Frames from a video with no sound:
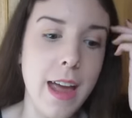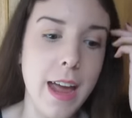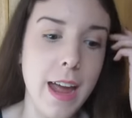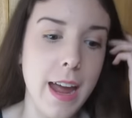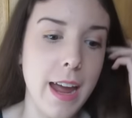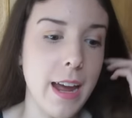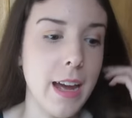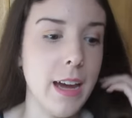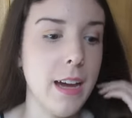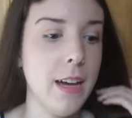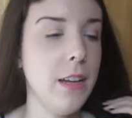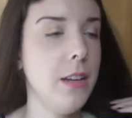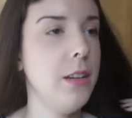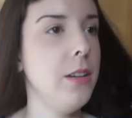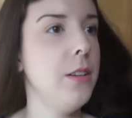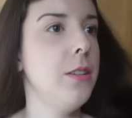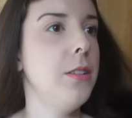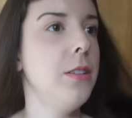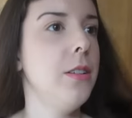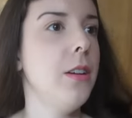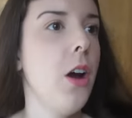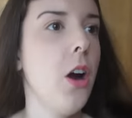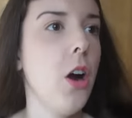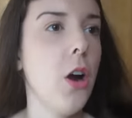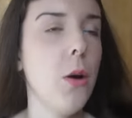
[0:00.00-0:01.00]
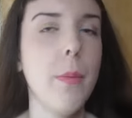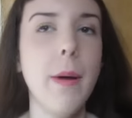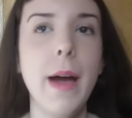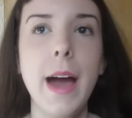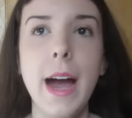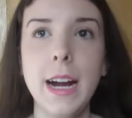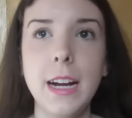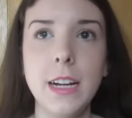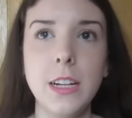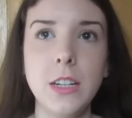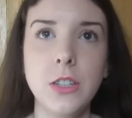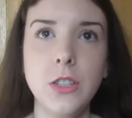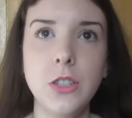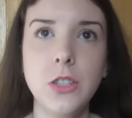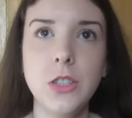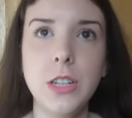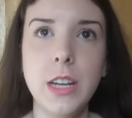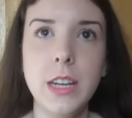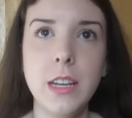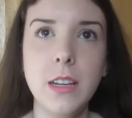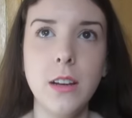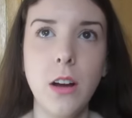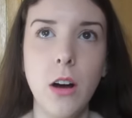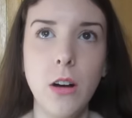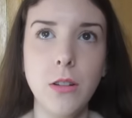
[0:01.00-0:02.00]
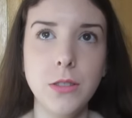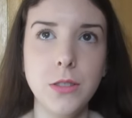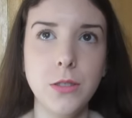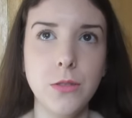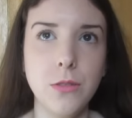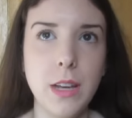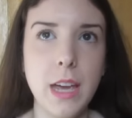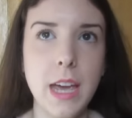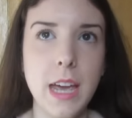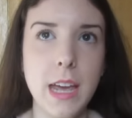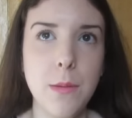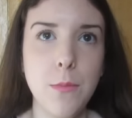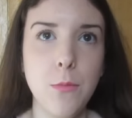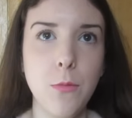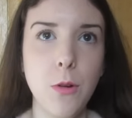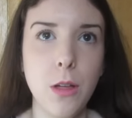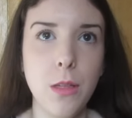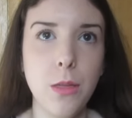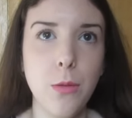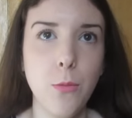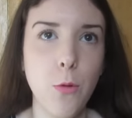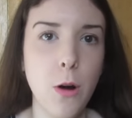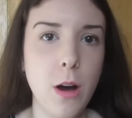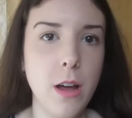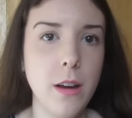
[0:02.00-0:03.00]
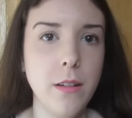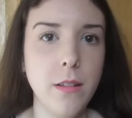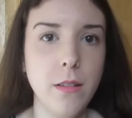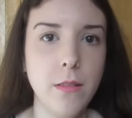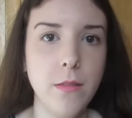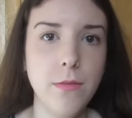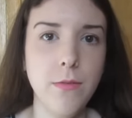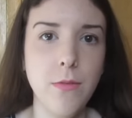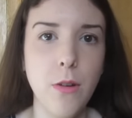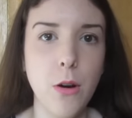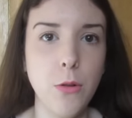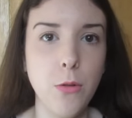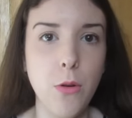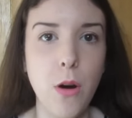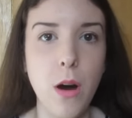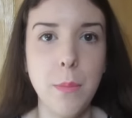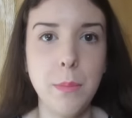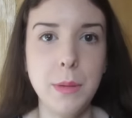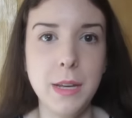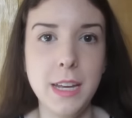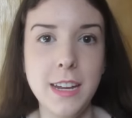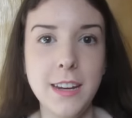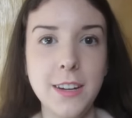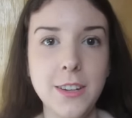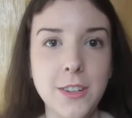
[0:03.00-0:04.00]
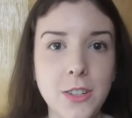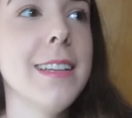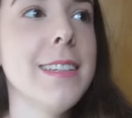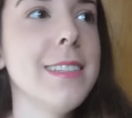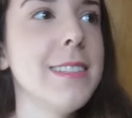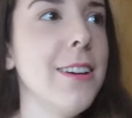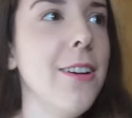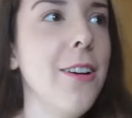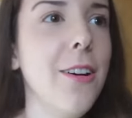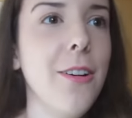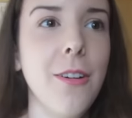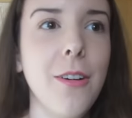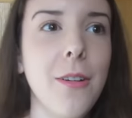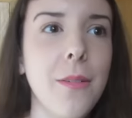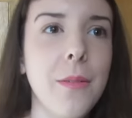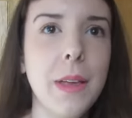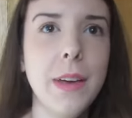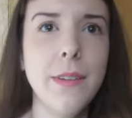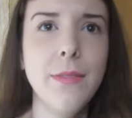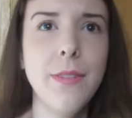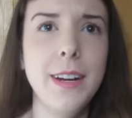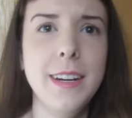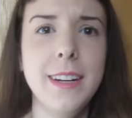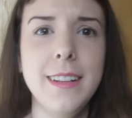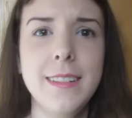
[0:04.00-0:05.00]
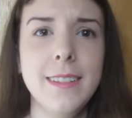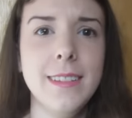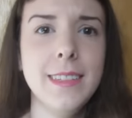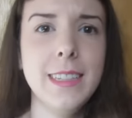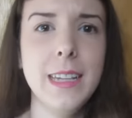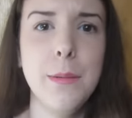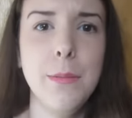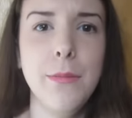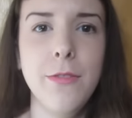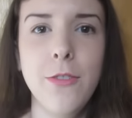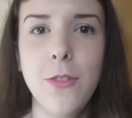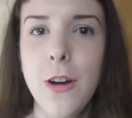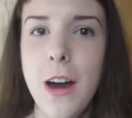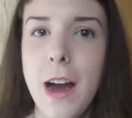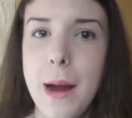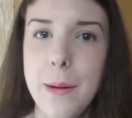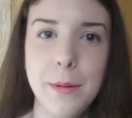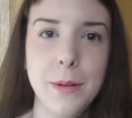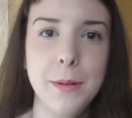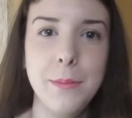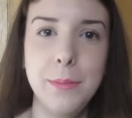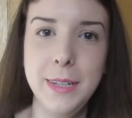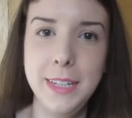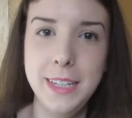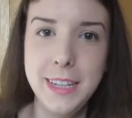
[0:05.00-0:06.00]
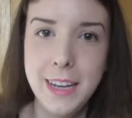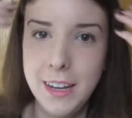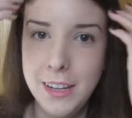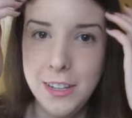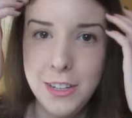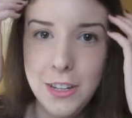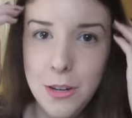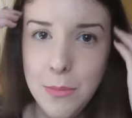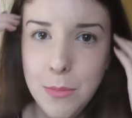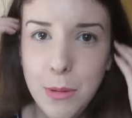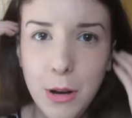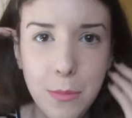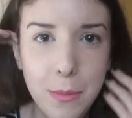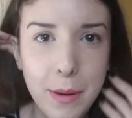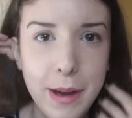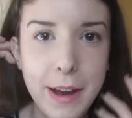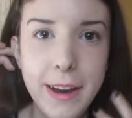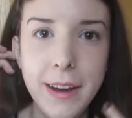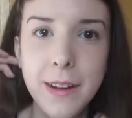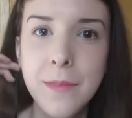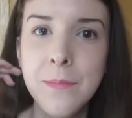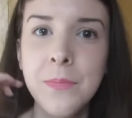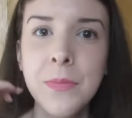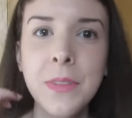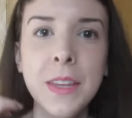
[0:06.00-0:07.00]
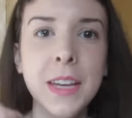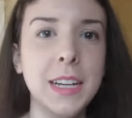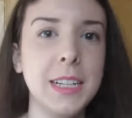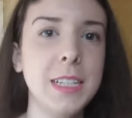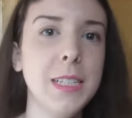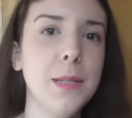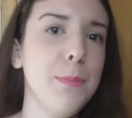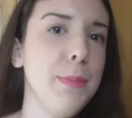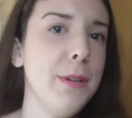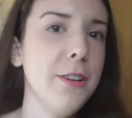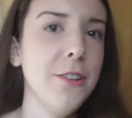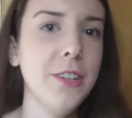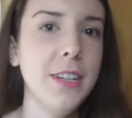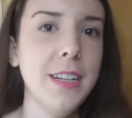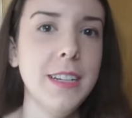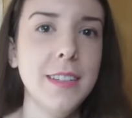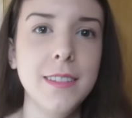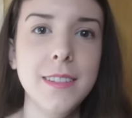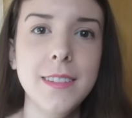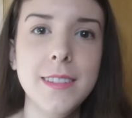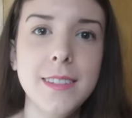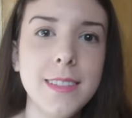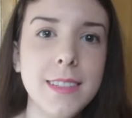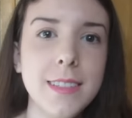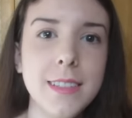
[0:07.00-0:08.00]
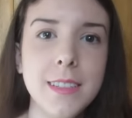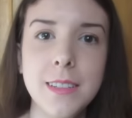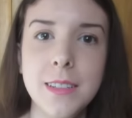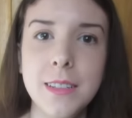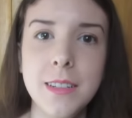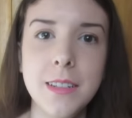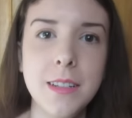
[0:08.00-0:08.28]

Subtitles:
and our package also came with 1 photo op each. So if I didn't say before, I'm going to be telling you about my experience